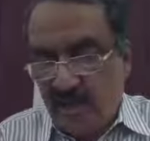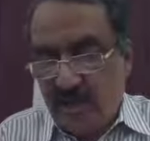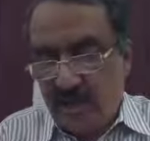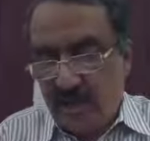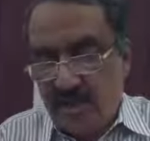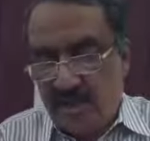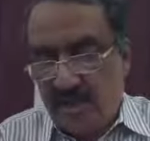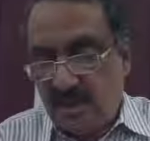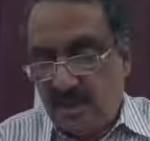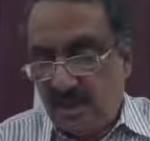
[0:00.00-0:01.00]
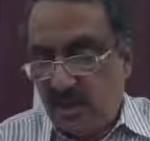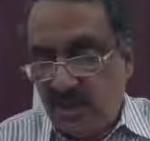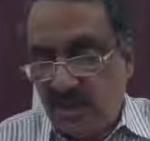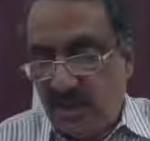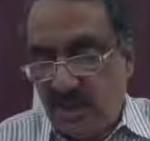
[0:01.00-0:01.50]
All other instructions
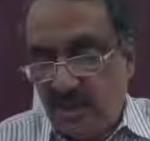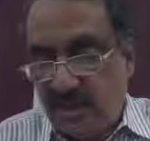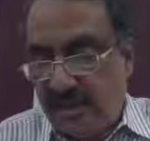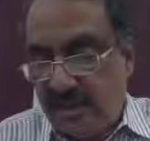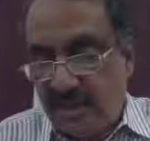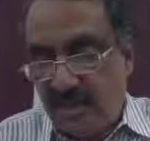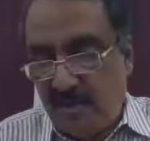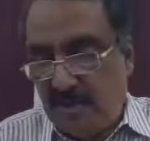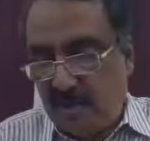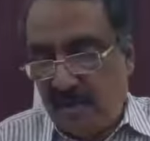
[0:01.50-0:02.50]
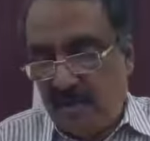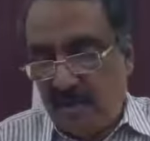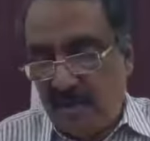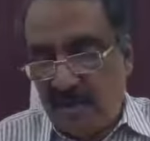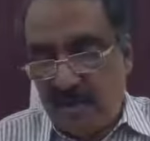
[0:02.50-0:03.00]
issued by RBI pertaining to
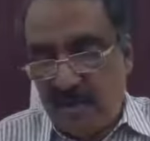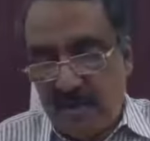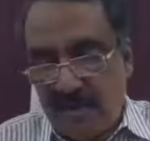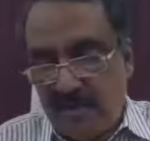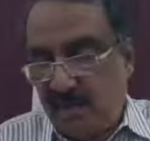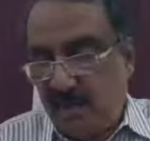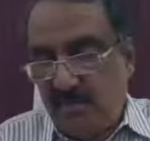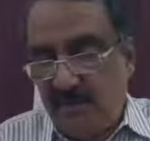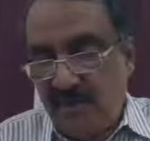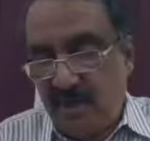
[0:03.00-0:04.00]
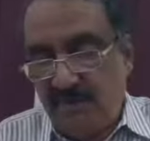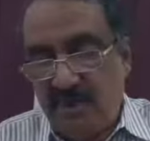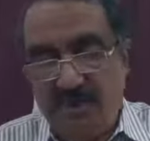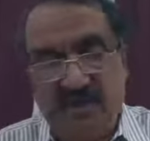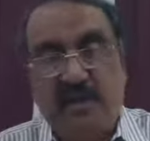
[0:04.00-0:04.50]
statutory branch audit as communicated from
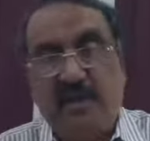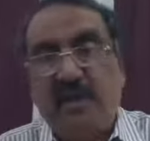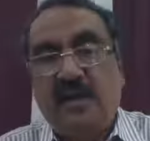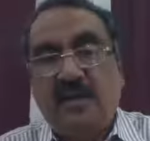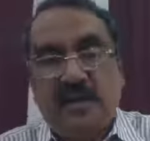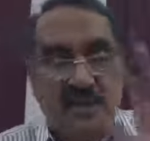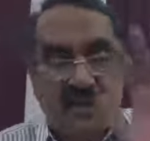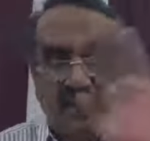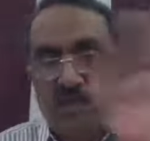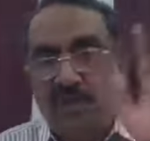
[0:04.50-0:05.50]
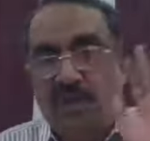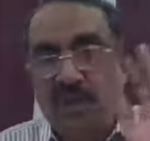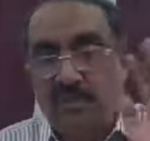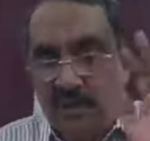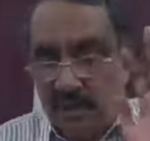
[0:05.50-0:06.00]
time to time. There is
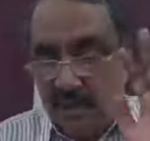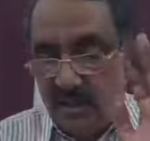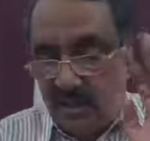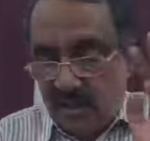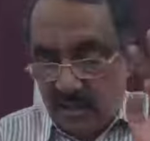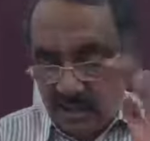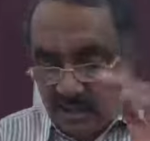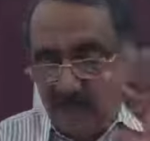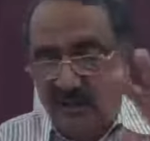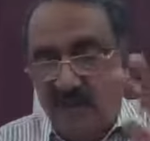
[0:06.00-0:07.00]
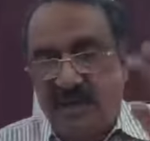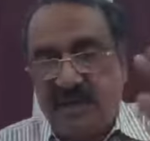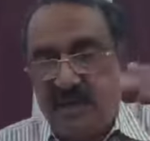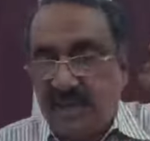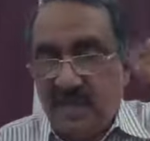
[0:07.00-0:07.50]
no change, only the
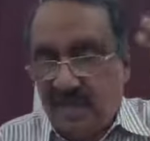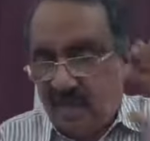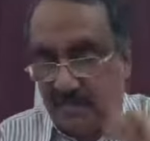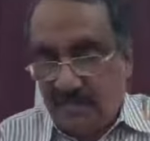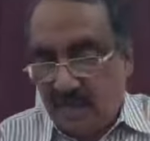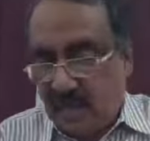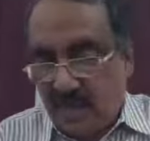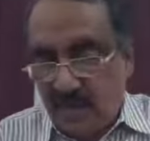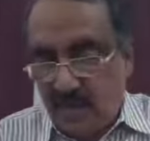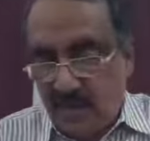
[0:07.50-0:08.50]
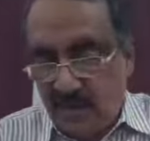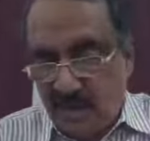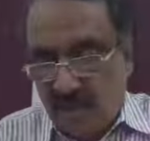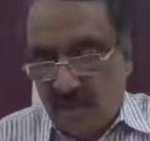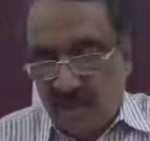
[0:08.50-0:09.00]
whatever existing that remains
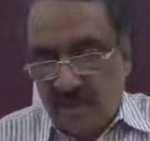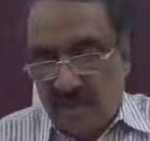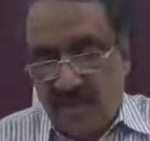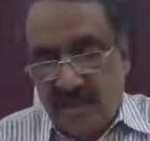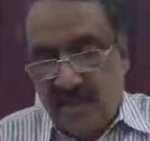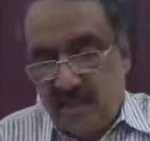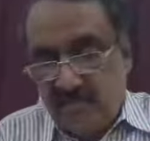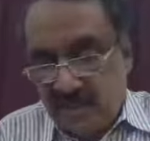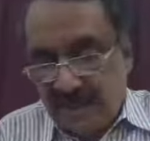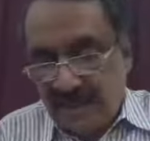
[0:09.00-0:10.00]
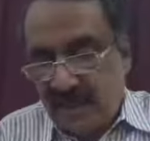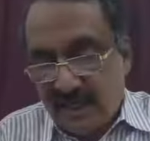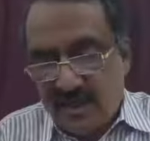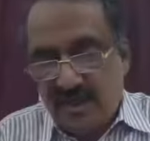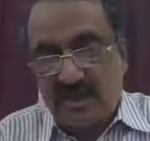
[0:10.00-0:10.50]
continuous. The content of this
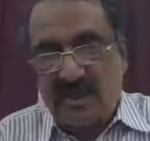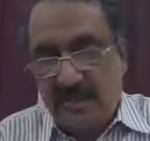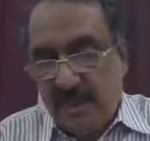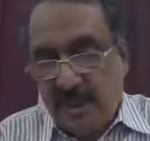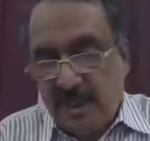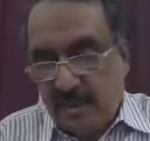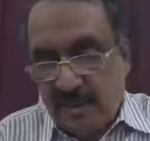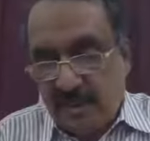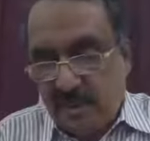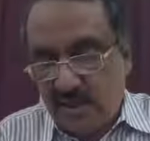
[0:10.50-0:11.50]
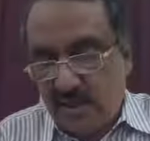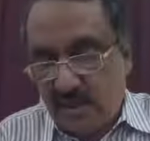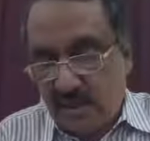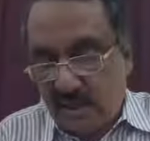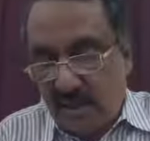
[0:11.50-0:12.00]
letter, this RBI letter,
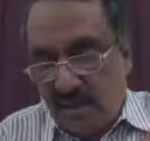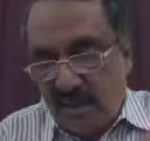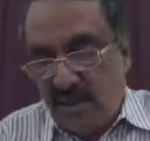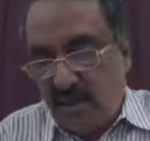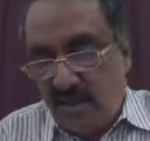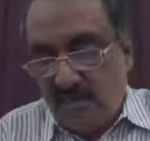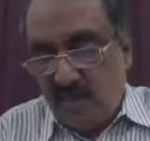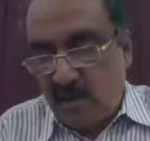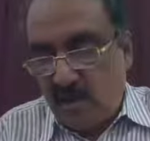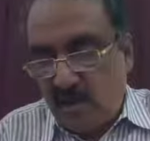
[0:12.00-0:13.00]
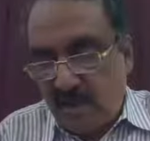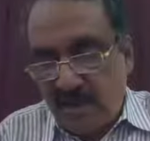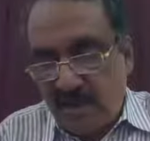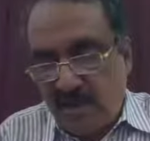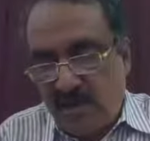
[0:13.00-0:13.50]
shall immediately be brought to
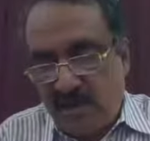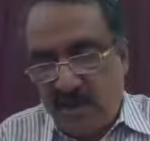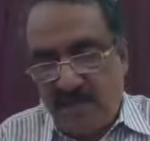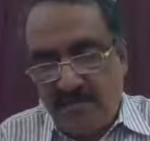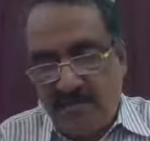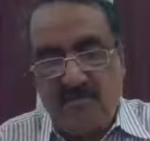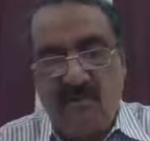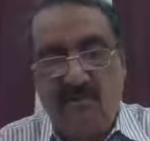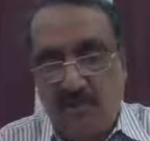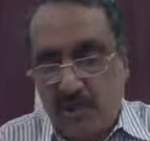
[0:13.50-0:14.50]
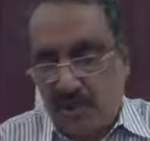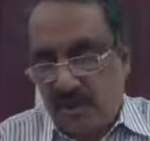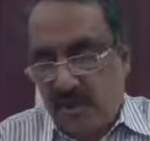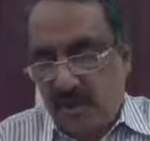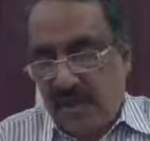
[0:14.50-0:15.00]
the attention of audit committee of the
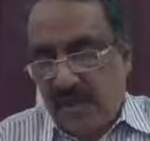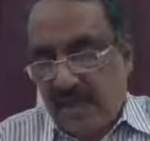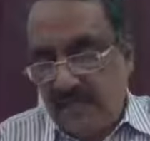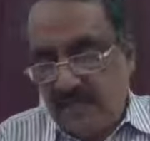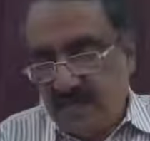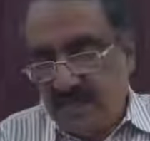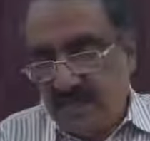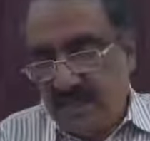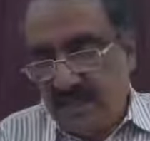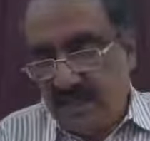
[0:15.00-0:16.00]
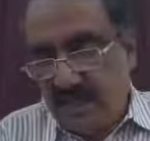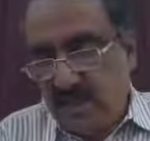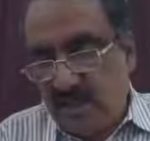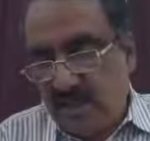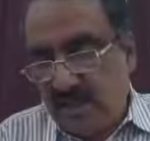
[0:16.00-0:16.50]
board as well as
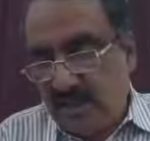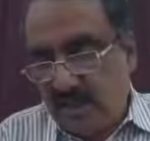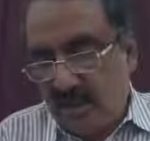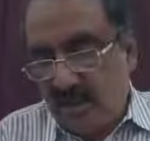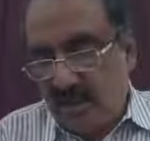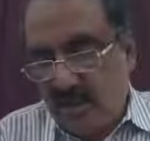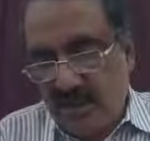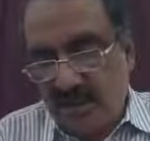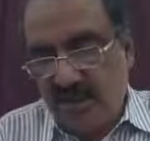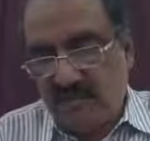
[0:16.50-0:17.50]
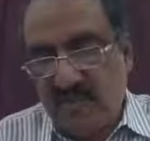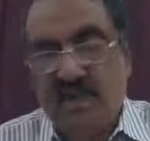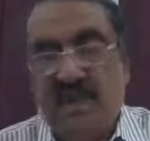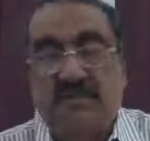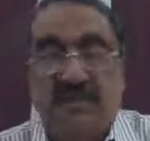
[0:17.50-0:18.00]
statutory central auditors
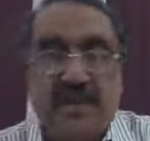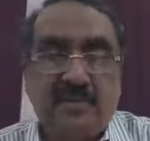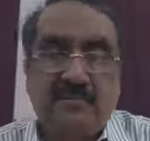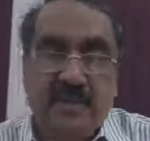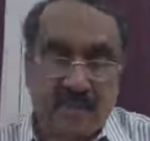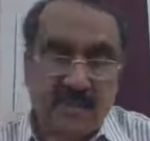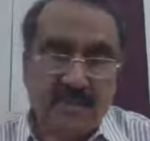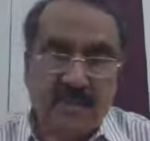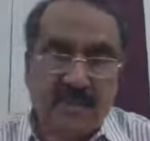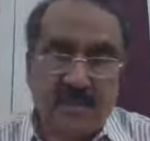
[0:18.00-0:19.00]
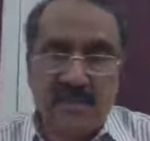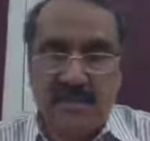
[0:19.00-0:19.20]
of the respective banks.